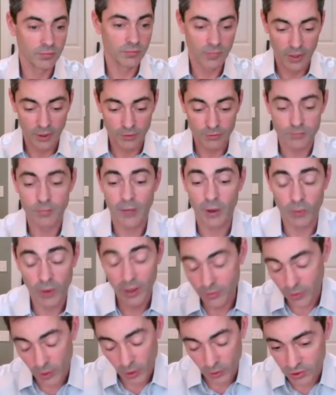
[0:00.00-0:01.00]
If my
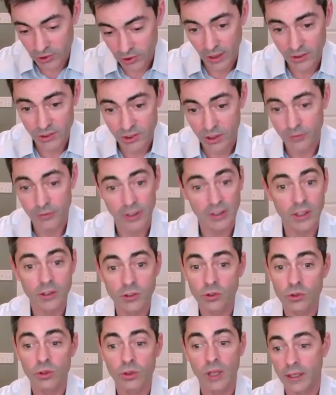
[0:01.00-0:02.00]
wife always says that if I didn't
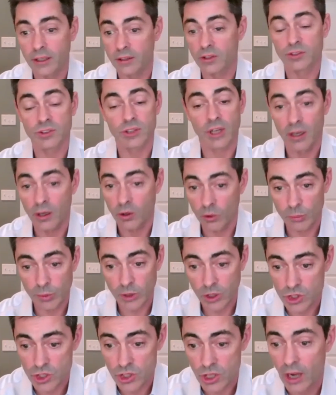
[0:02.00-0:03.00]
do lighting design, I would be
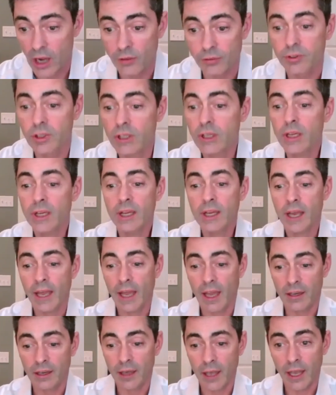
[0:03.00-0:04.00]
a chef.
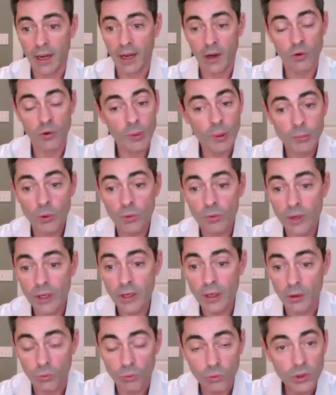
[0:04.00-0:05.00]
And I remember
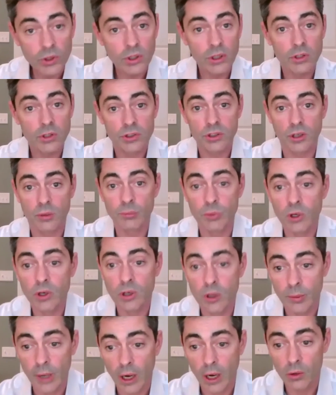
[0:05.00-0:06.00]
reading a really interesting book
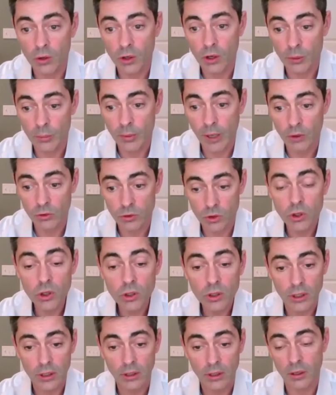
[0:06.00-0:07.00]
about
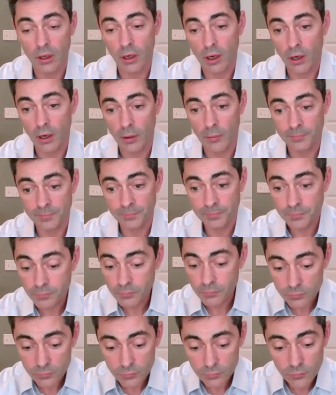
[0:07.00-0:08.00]
cooking.
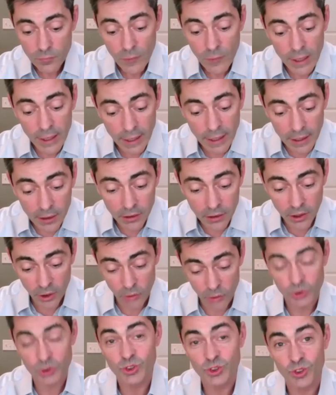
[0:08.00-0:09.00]
And it
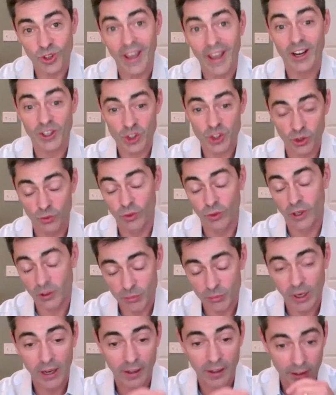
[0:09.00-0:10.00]
was actually written
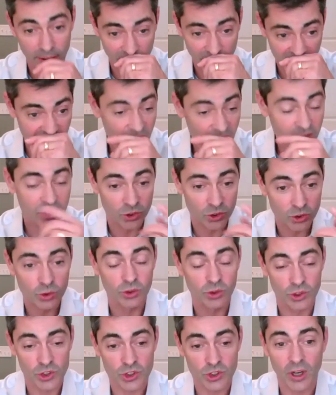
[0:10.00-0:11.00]
by a cooking
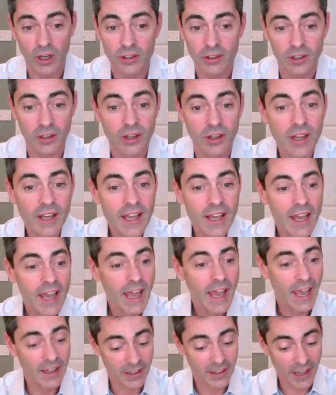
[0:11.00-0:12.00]
school instructor.
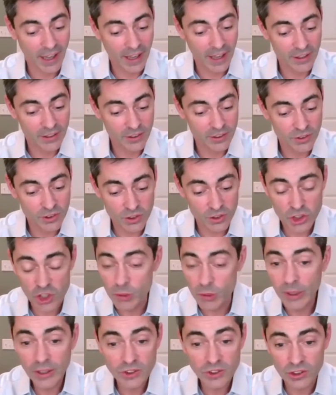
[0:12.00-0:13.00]
And she
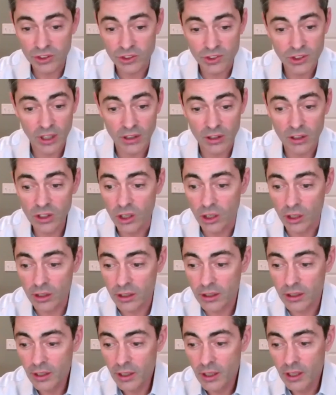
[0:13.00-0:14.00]
basically said, look,
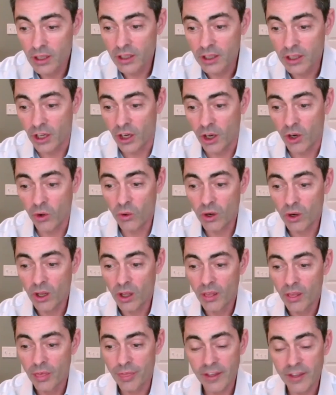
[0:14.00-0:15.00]
you know,
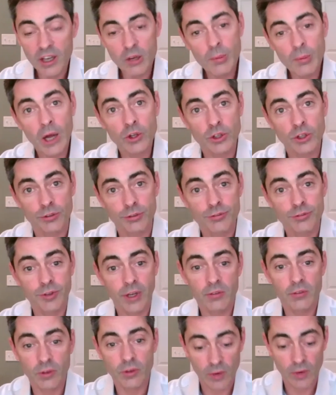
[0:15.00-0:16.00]
think about your
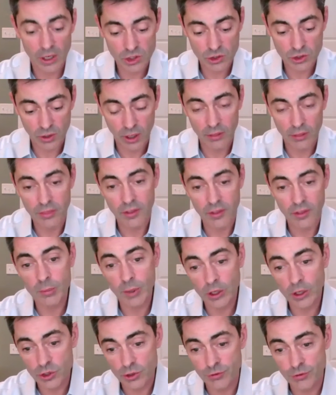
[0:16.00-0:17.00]
favorite restaurant. Think
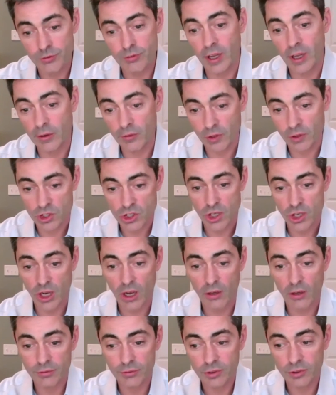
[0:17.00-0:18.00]
about your favorite
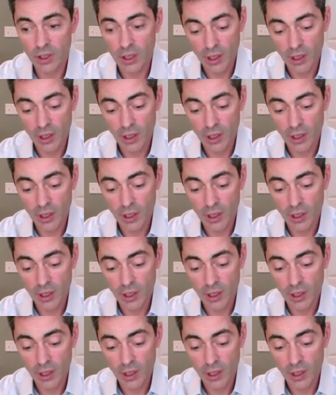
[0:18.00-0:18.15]
chef.